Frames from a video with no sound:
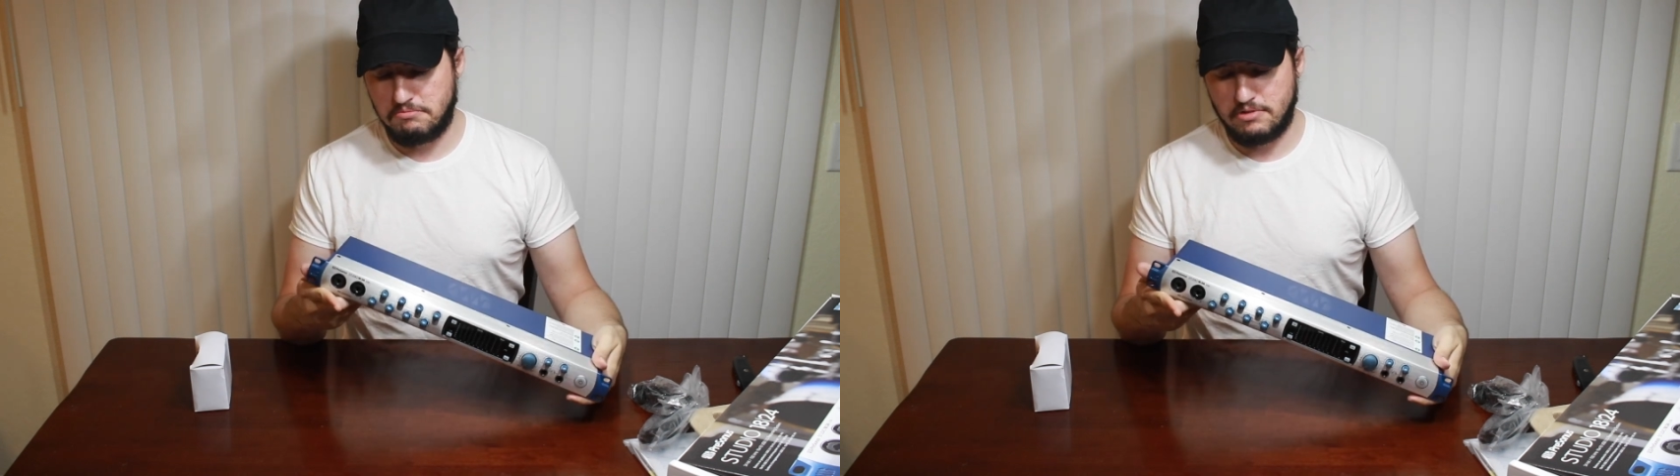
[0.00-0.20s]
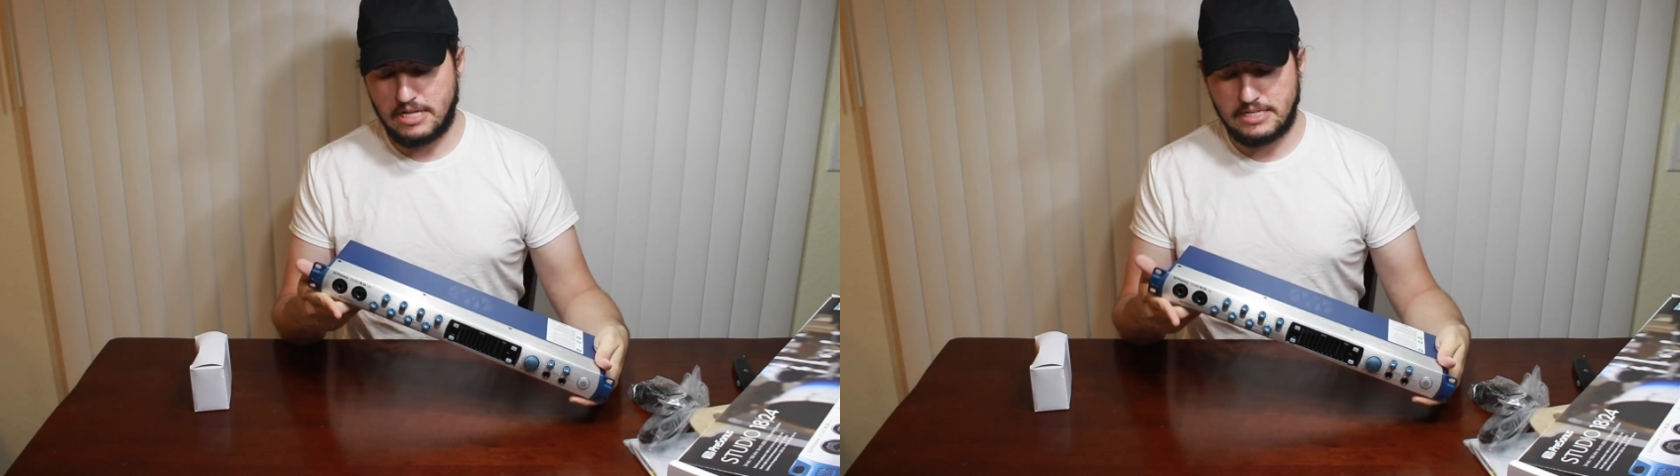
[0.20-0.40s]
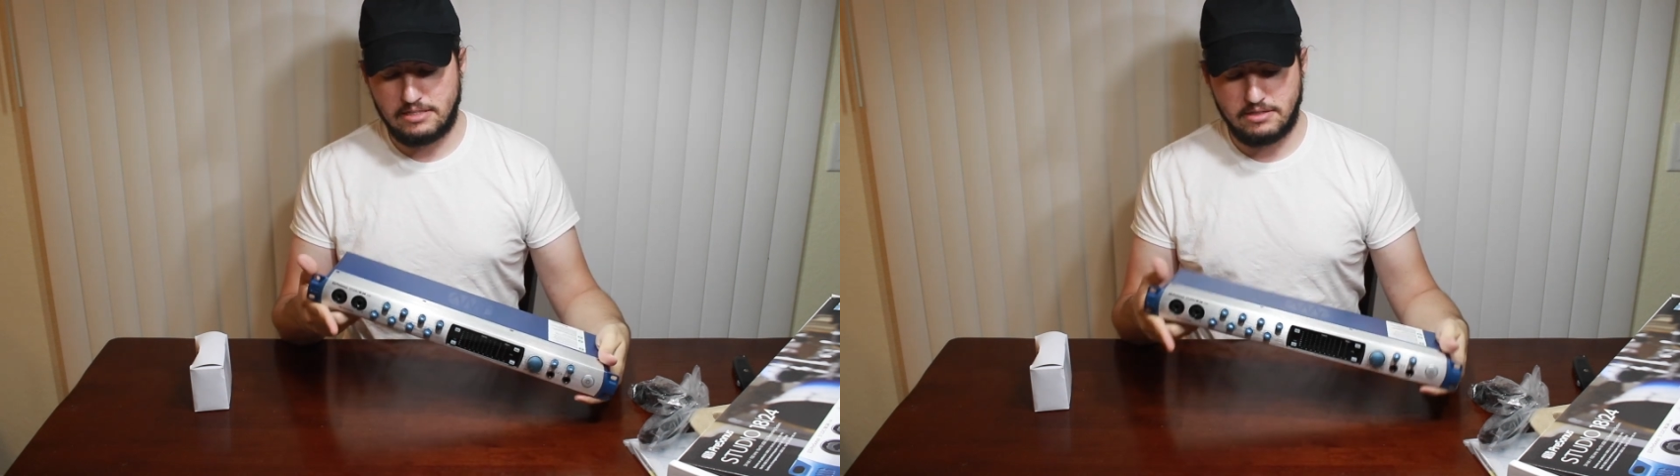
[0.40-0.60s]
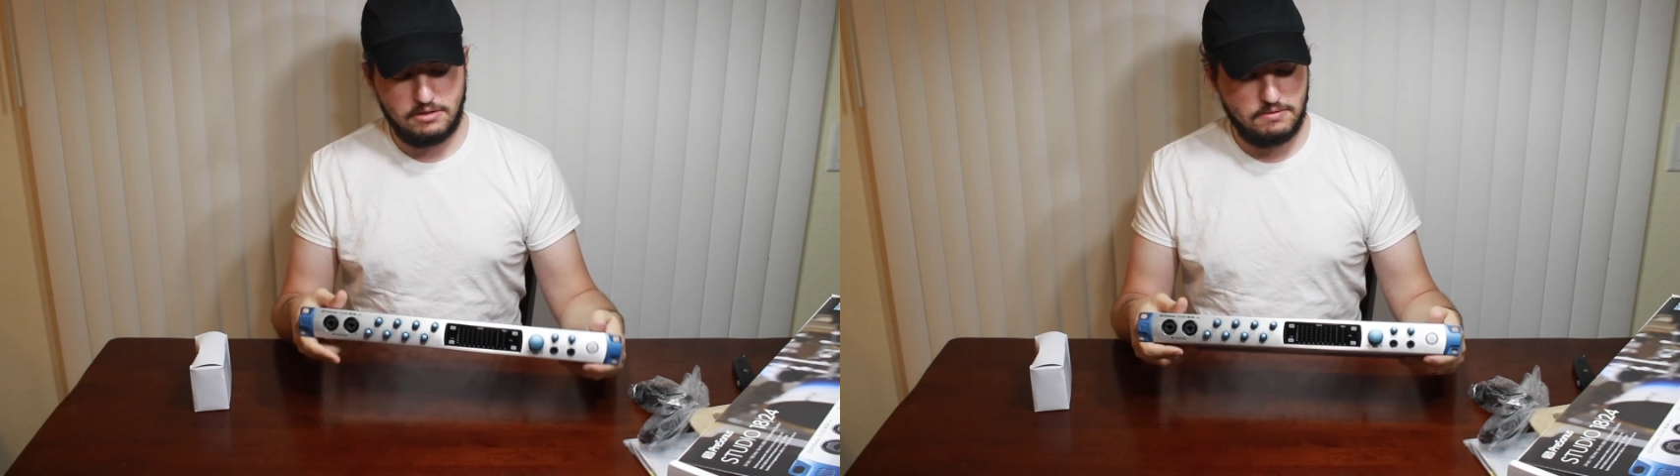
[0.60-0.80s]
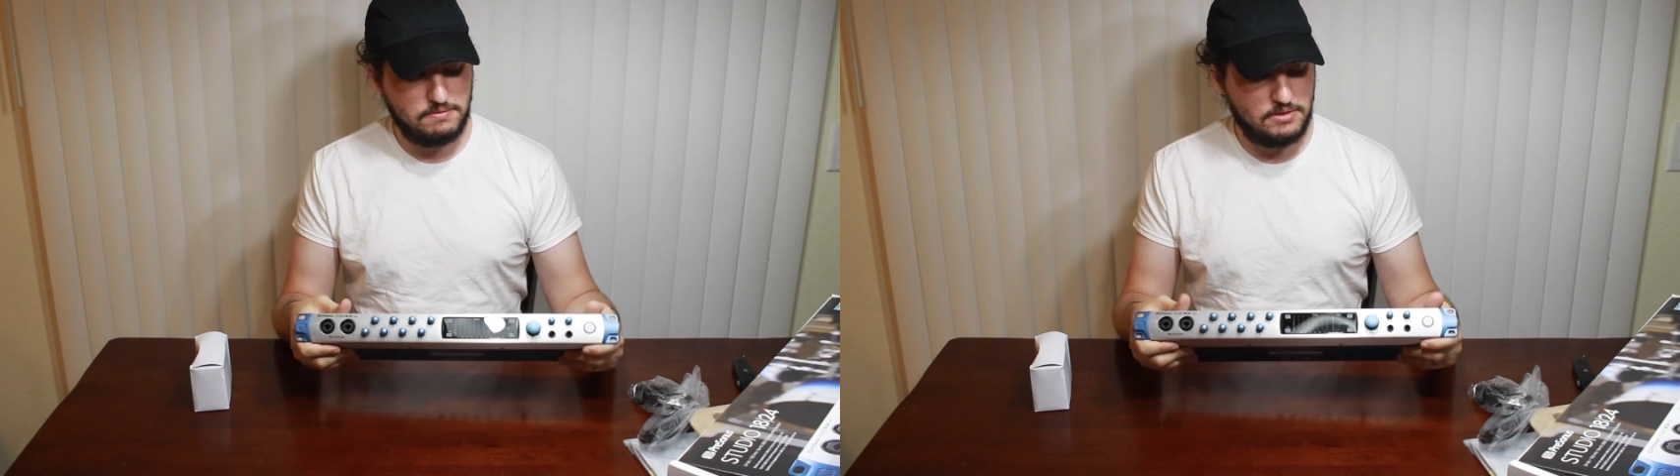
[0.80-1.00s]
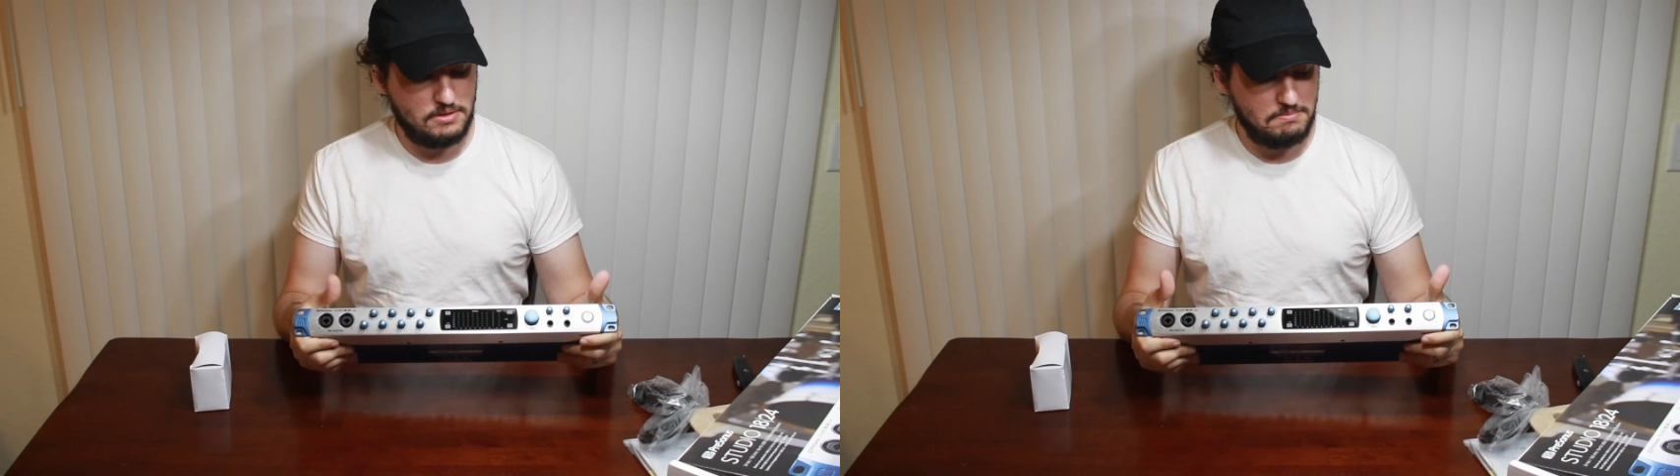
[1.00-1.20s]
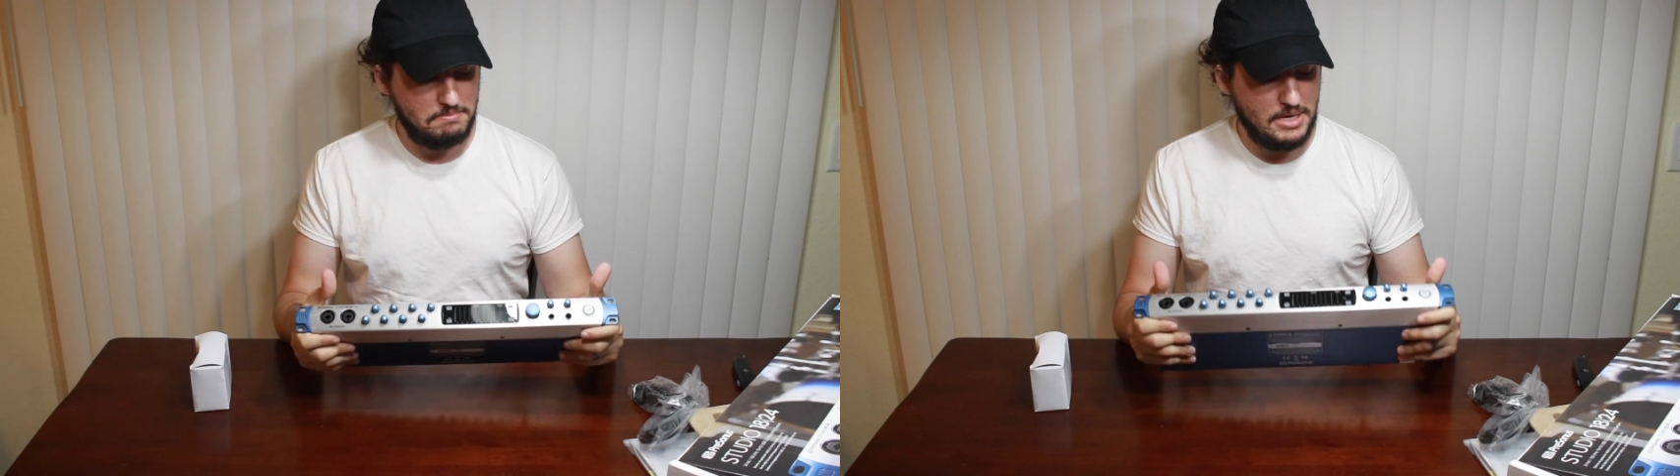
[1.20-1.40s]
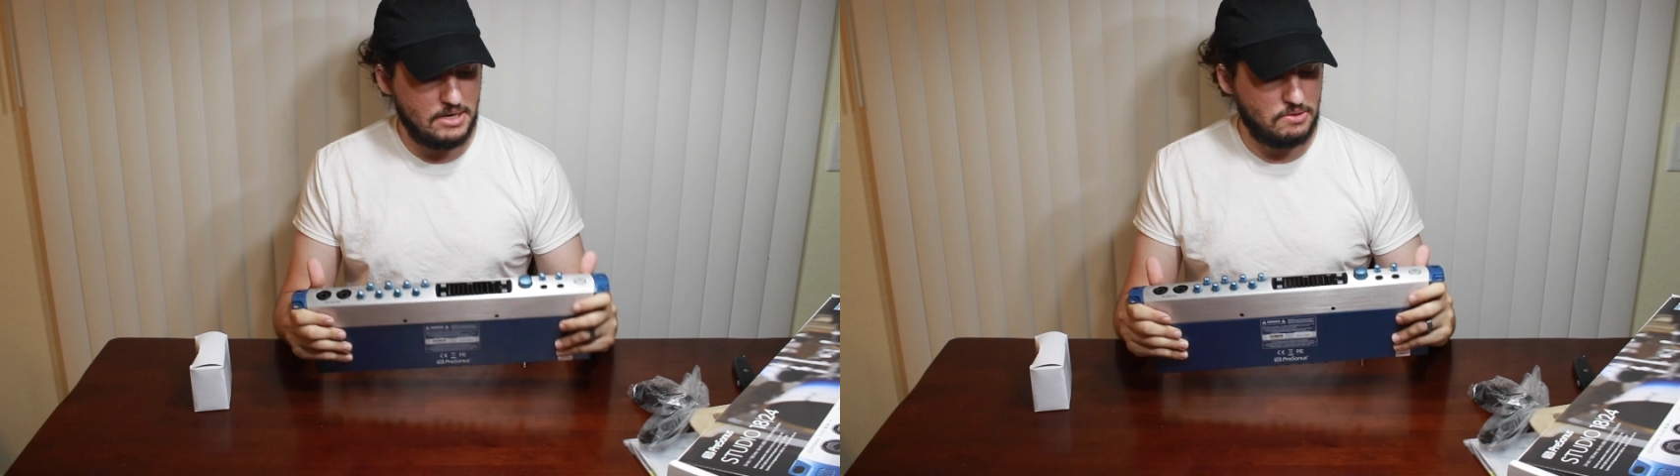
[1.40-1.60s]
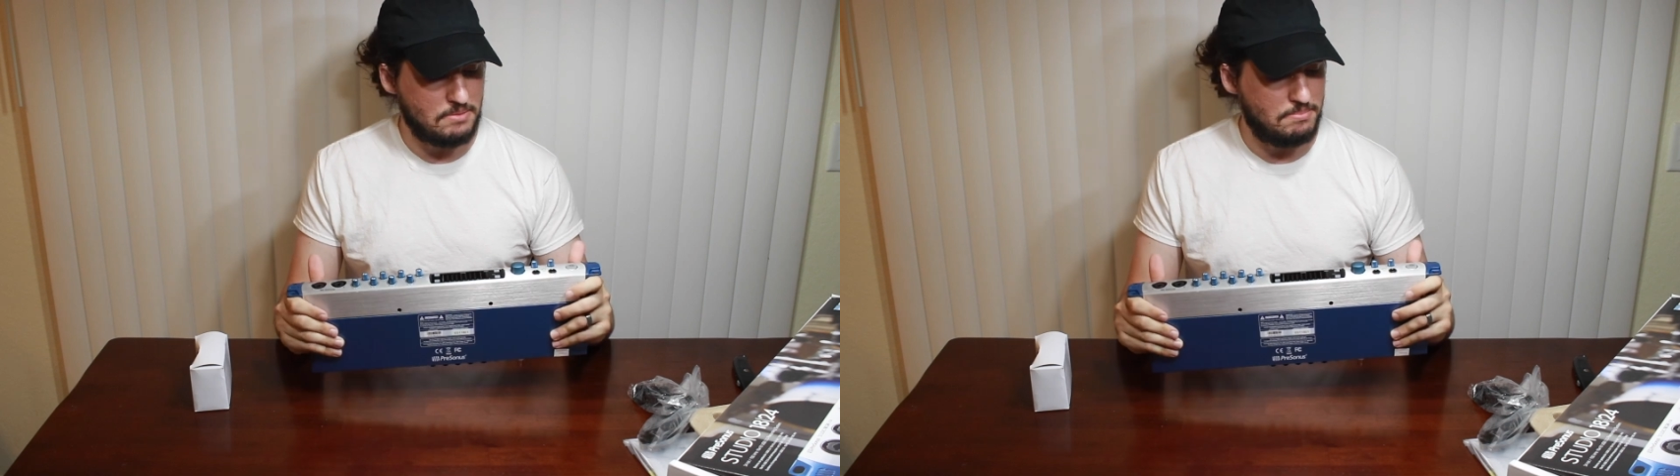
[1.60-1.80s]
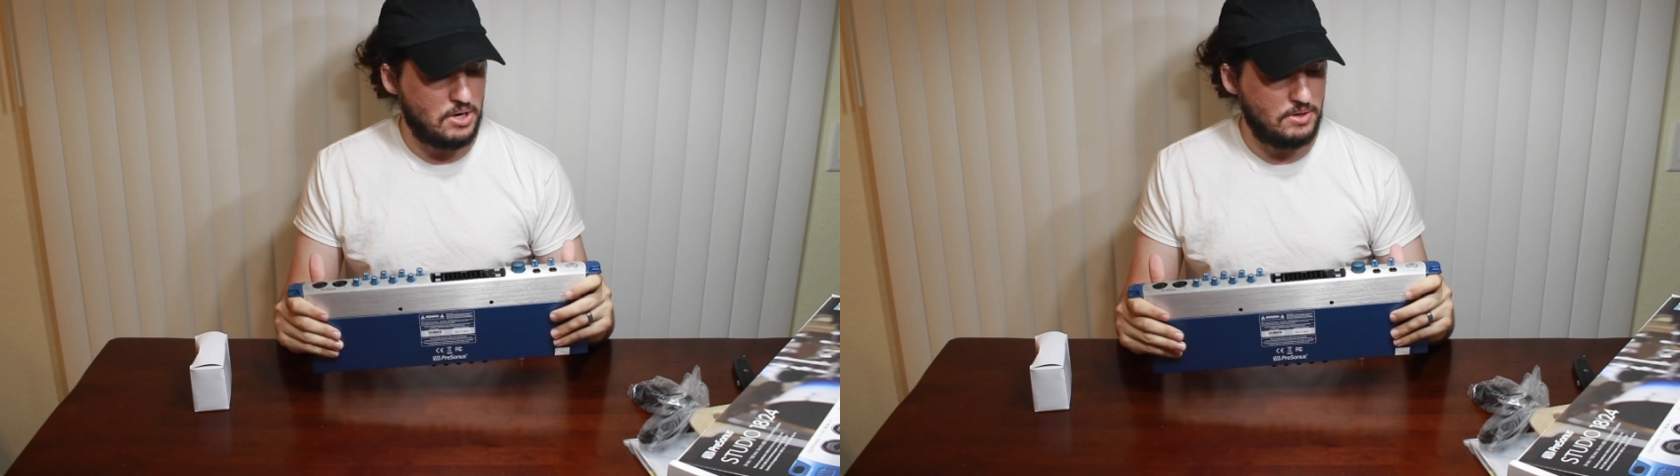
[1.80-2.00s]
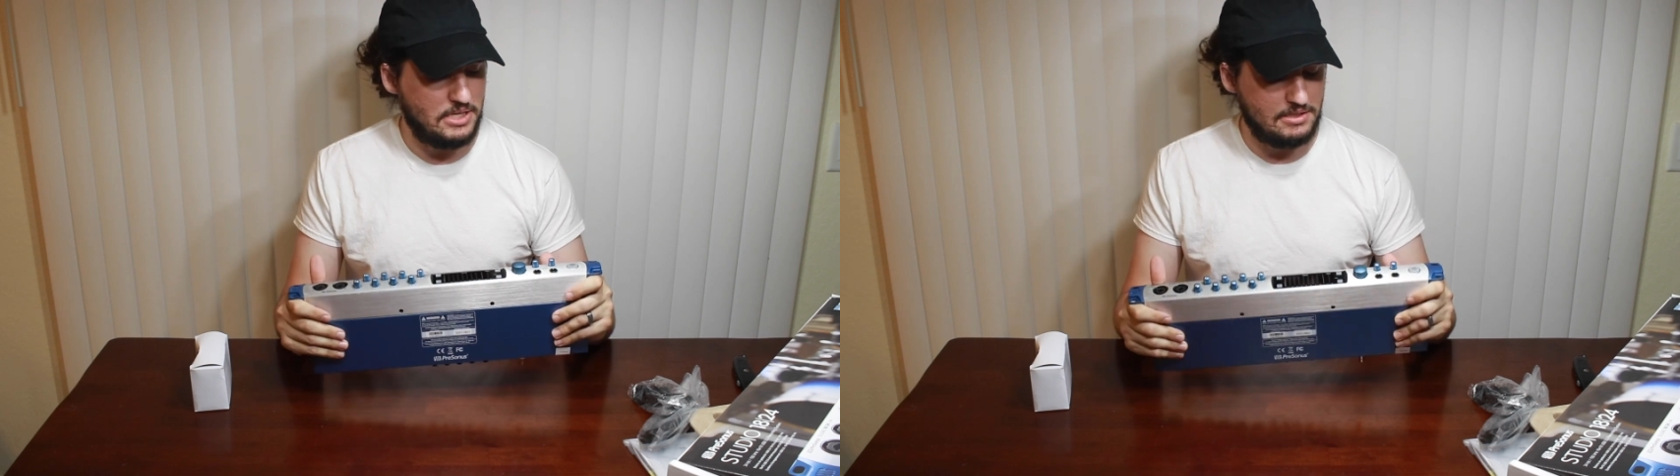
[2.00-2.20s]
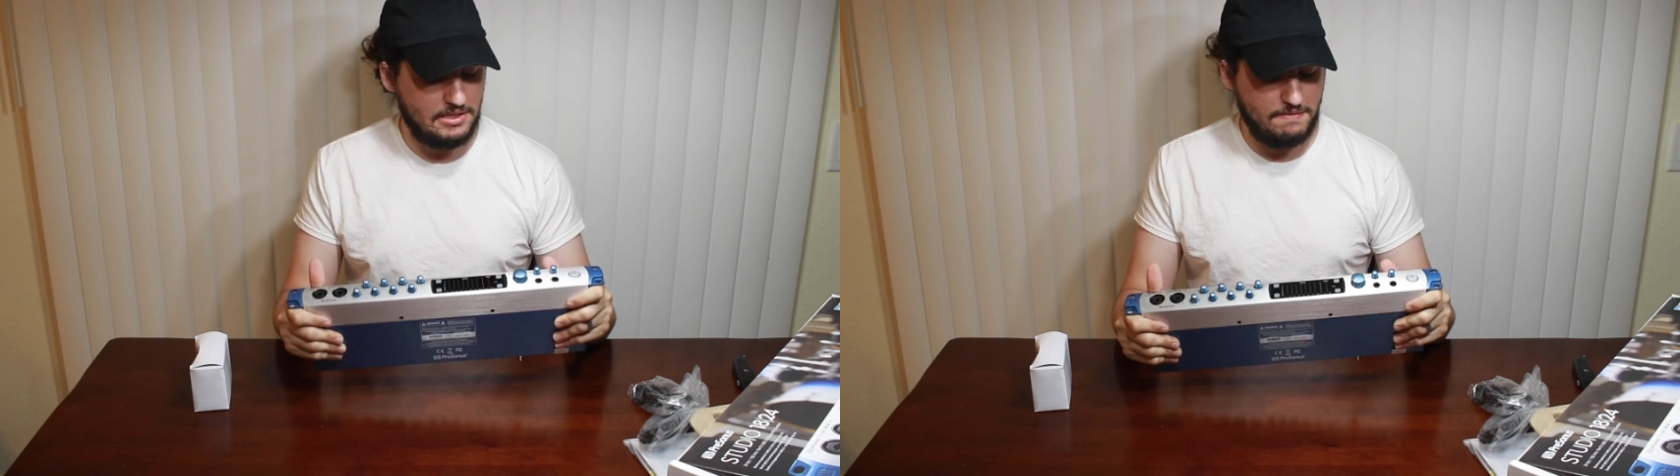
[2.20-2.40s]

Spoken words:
Lots of metal components.